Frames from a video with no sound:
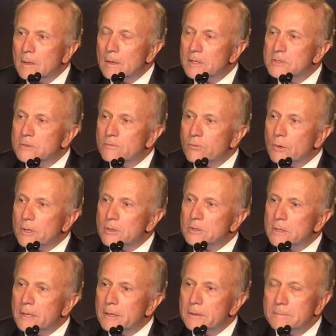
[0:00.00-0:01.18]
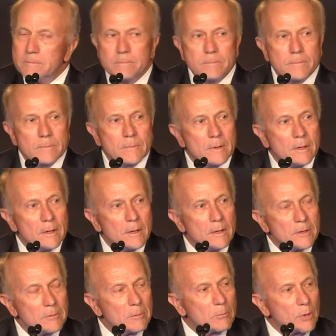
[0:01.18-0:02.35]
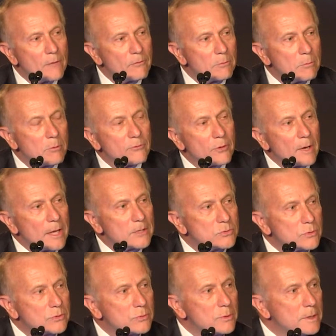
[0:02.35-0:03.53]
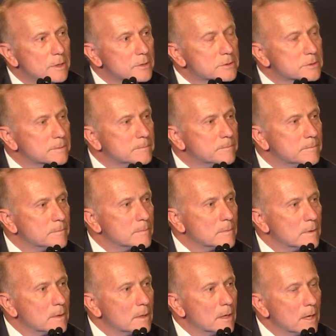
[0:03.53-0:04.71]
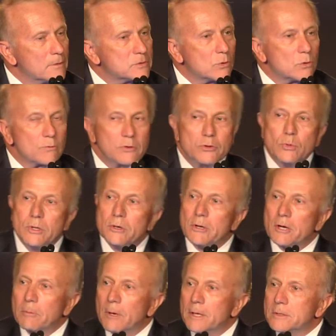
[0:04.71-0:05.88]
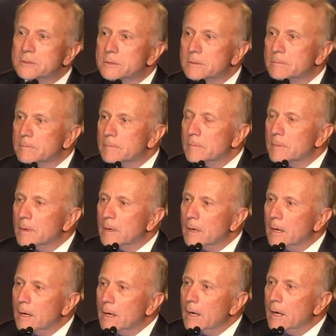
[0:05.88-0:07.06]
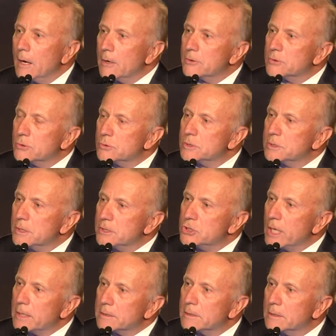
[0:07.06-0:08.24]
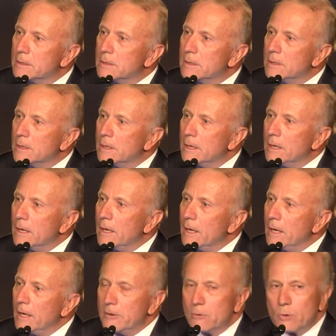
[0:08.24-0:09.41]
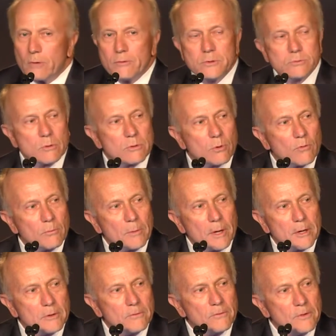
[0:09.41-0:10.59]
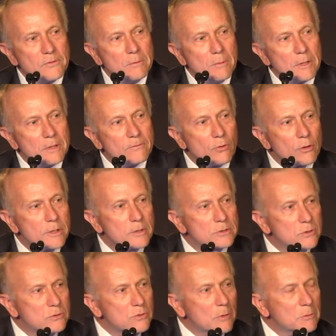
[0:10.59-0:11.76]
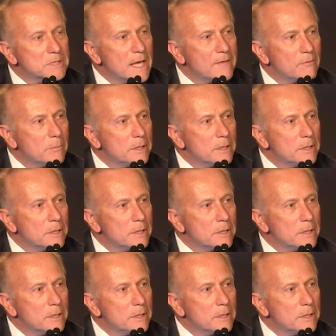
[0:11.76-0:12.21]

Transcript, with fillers: Less than four years later, they've been profitable for the last two or three years, has sold over 300 airplanes, are introducing a jet, and the revenues will grow from 150 million four years ago to almost half a